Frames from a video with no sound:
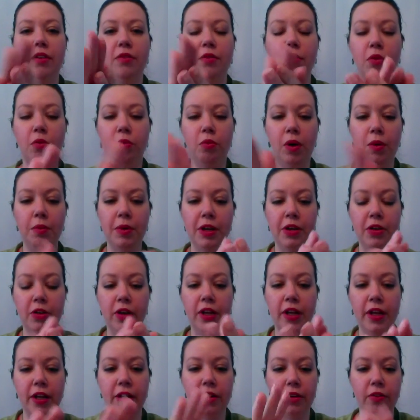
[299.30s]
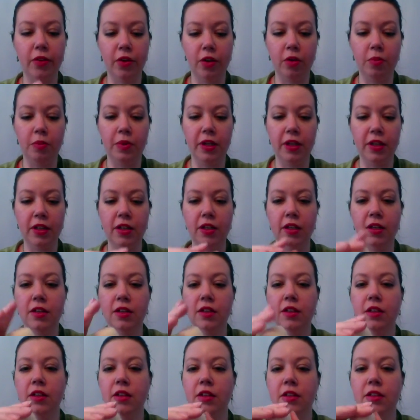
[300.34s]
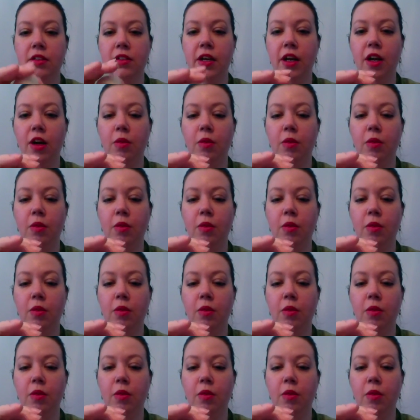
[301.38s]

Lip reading: of rub it in your hand a little bit to